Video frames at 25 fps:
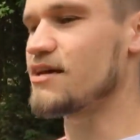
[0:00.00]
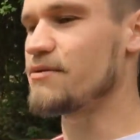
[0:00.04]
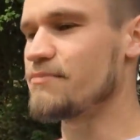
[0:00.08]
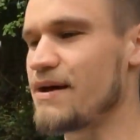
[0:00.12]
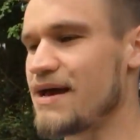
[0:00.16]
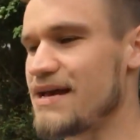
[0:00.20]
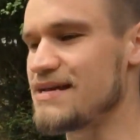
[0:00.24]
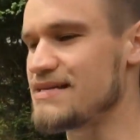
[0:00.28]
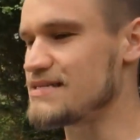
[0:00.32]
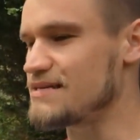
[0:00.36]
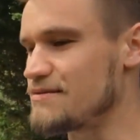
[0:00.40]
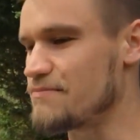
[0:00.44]

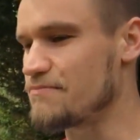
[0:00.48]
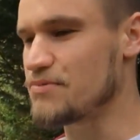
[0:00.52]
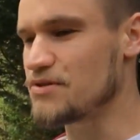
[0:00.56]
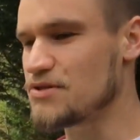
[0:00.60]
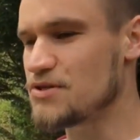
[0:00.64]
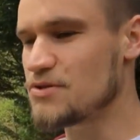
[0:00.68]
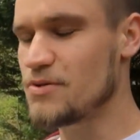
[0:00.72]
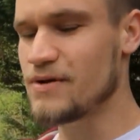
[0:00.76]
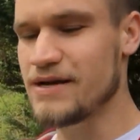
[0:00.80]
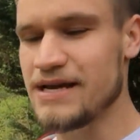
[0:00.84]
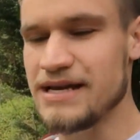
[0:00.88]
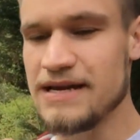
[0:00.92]
amazing,
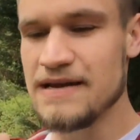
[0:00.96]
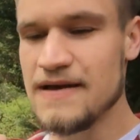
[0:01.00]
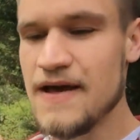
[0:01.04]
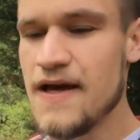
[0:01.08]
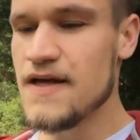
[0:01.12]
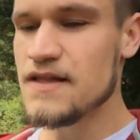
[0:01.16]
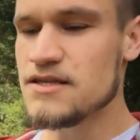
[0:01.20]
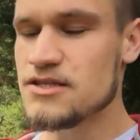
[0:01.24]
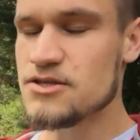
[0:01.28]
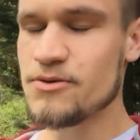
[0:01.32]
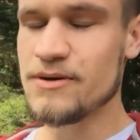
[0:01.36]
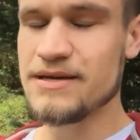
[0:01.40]
between
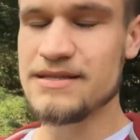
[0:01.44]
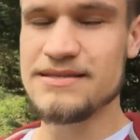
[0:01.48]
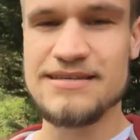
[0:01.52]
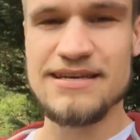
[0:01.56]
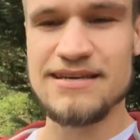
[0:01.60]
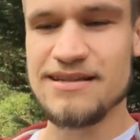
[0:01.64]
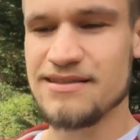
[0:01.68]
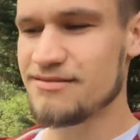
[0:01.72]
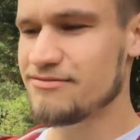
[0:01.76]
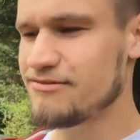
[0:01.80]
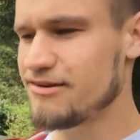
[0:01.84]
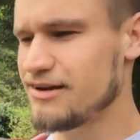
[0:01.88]

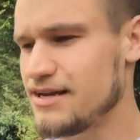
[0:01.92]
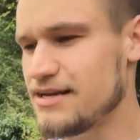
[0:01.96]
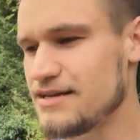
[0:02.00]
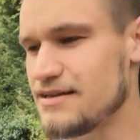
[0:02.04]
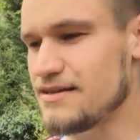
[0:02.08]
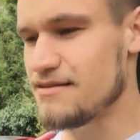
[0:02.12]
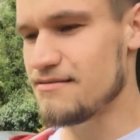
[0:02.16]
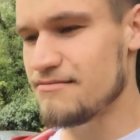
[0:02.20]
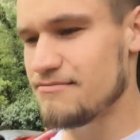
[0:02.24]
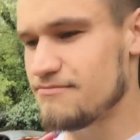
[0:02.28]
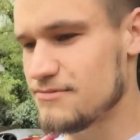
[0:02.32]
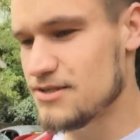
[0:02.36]
23
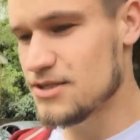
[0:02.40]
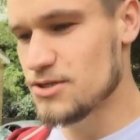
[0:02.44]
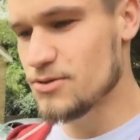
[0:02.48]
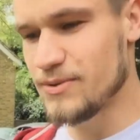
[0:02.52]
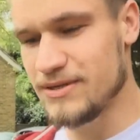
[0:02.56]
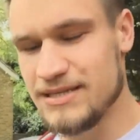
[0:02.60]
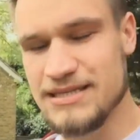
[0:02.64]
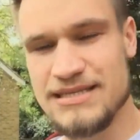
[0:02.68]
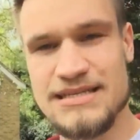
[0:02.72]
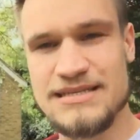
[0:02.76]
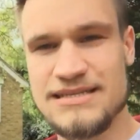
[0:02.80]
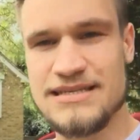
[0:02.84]
and
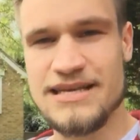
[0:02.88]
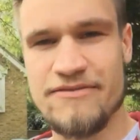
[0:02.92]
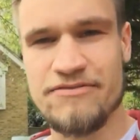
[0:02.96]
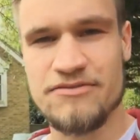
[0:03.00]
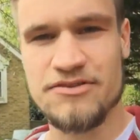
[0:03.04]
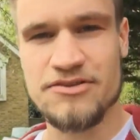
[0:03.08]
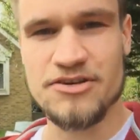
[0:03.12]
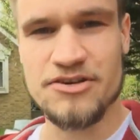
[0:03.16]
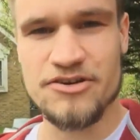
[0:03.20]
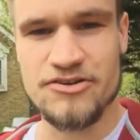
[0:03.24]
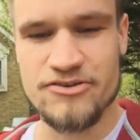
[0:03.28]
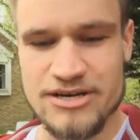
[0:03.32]

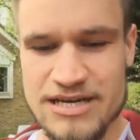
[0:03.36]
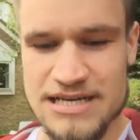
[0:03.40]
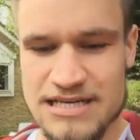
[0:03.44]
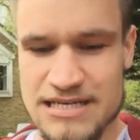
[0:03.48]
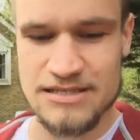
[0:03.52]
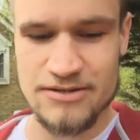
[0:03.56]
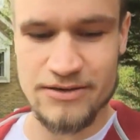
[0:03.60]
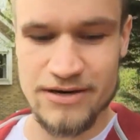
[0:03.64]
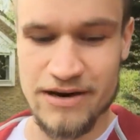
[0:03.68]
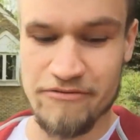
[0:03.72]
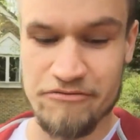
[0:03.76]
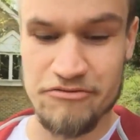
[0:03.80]
27
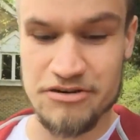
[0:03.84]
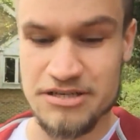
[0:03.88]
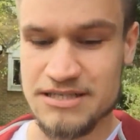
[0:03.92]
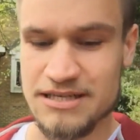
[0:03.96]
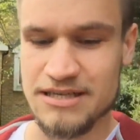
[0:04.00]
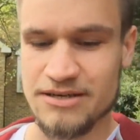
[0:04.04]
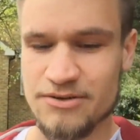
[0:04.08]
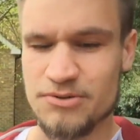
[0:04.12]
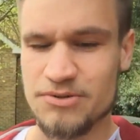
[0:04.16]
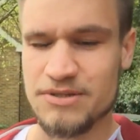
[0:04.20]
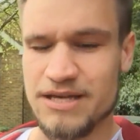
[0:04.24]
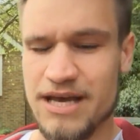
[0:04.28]
degrees on every
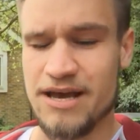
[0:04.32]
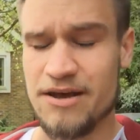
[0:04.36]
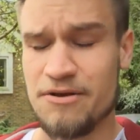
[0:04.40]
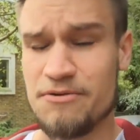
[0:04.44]
single day.